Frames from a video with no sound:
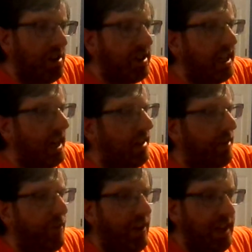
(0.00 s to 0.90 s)
the
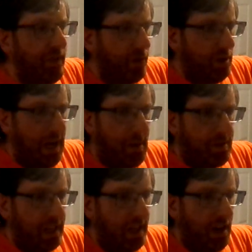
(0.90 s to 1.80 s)
other faithful
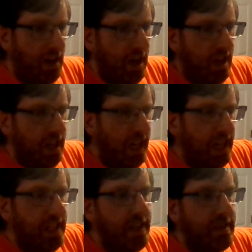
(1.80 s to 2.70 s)
out there
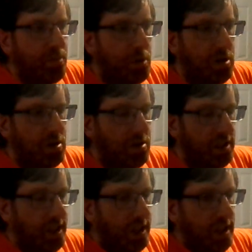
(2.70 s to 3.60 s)
in this
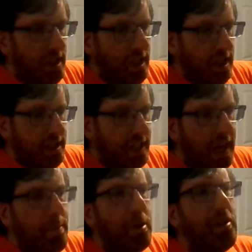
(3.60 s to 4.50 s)
world,
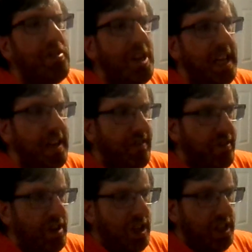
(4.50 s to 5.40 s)
they
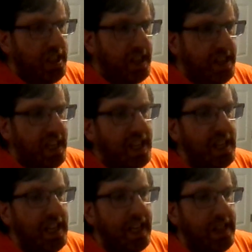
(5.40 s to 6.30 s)
believe that they
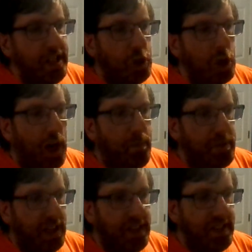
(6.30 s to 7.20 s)
can get the job
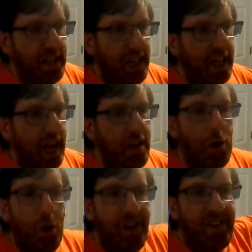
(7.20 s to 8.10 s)
done today and
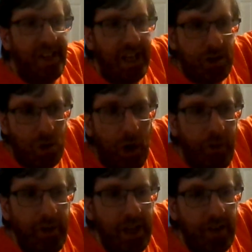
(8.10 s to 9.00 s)
hoist that
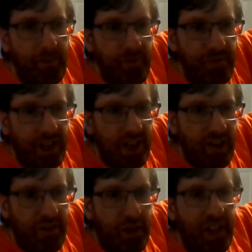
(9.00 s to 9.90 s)
trophy
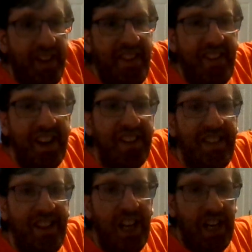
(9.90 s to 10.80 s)
for the
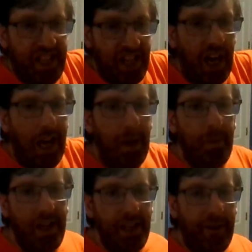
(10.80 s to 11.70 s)
sixth
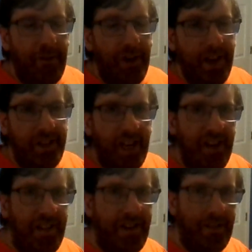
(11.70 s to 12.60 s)
time in their
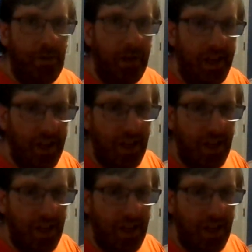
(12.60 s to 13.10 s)
franchise history.